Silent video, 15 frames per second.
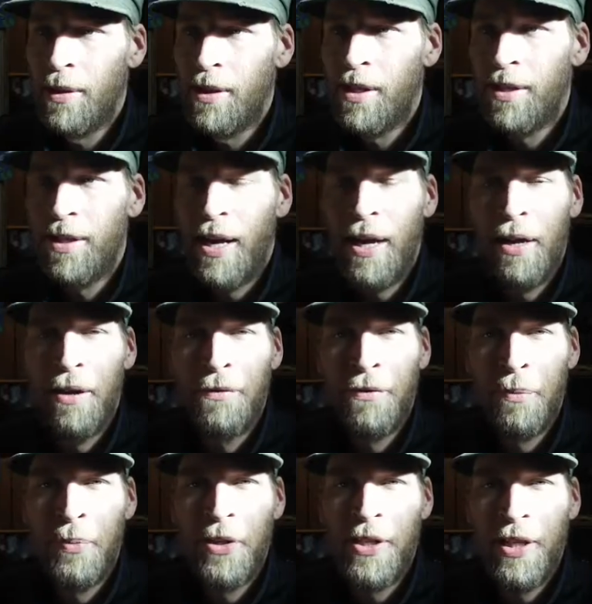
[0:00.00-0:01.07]
desire
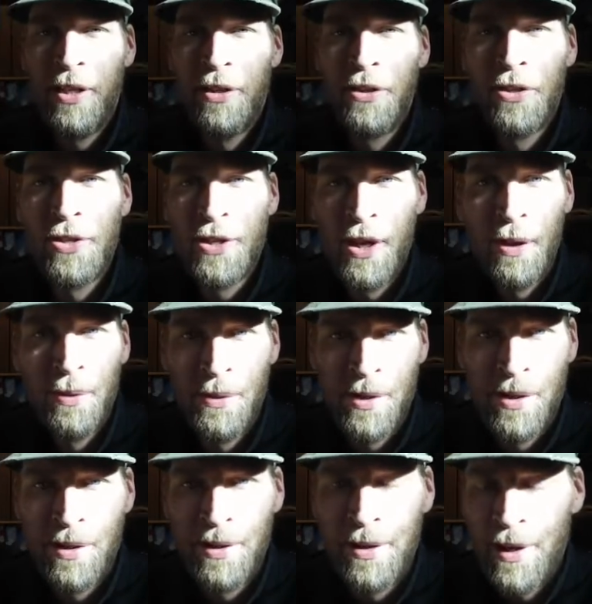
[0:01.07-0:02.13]
for particular
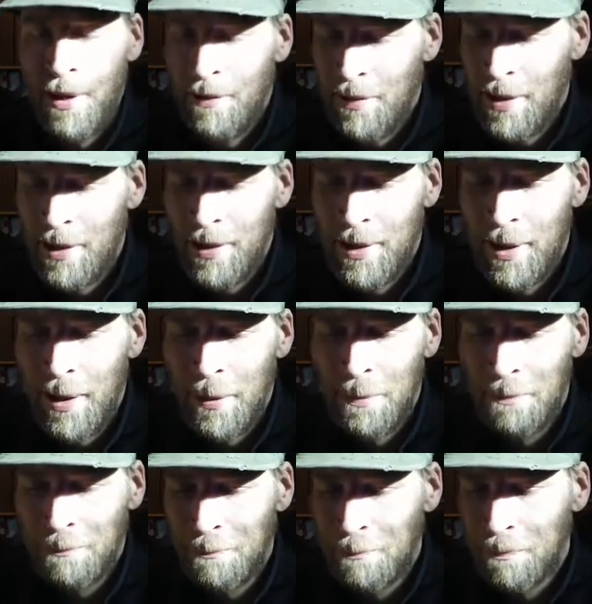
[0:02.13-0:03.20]
stones and stuff is
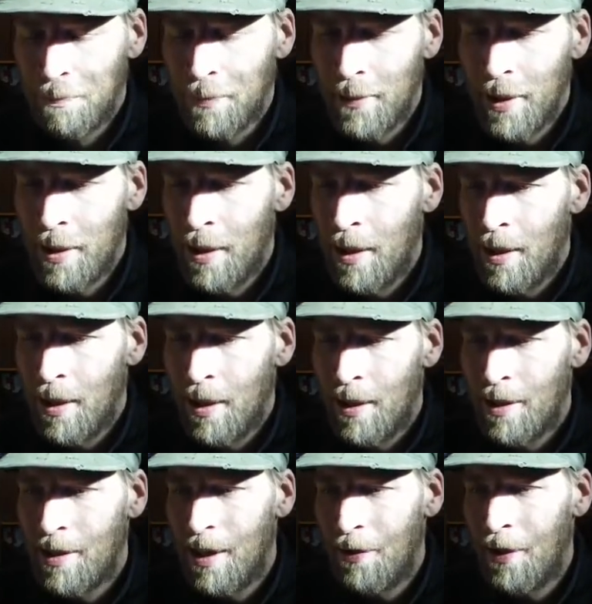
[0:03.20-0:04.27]
um,
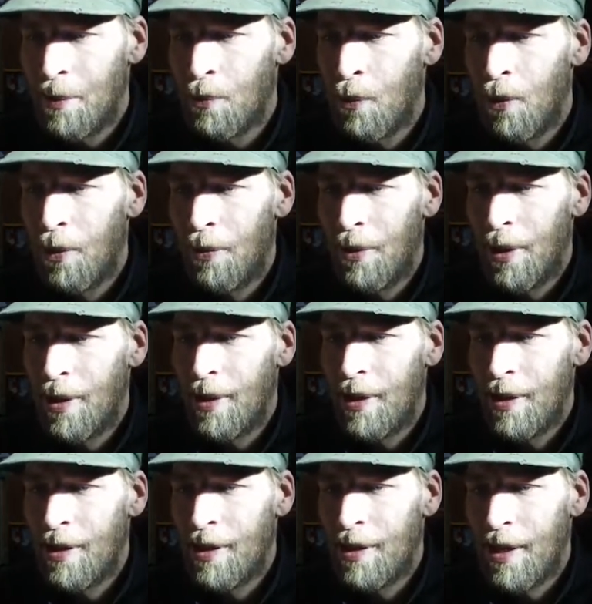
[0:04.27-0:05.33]
there's nothing more than
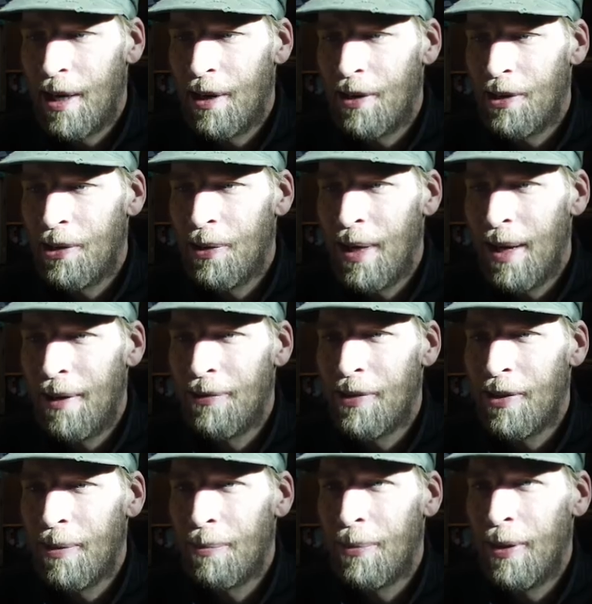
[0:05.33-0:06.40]
a desire to have
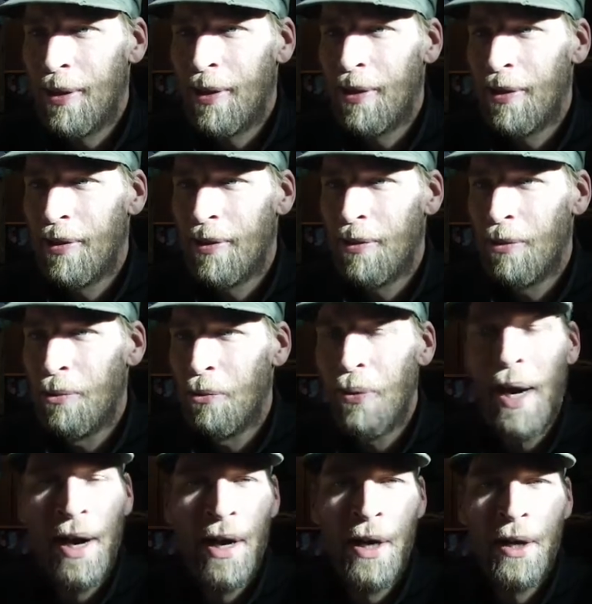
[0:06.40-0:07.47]
something
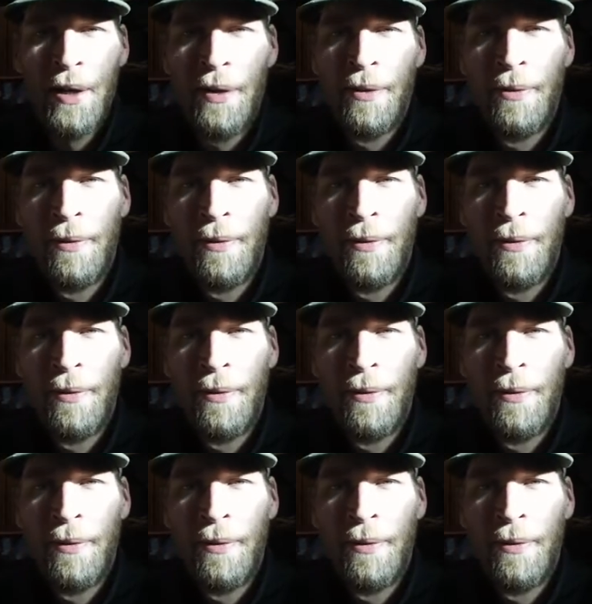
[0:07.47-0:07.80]
rare.